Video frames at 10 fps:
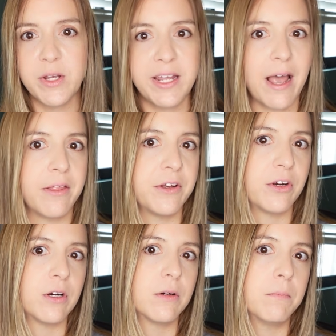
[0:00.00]
and
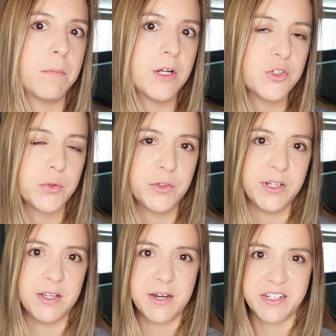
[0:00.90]
calendar
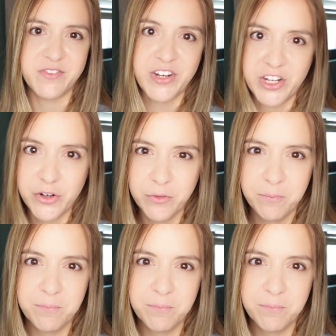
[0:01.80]
module in the next video.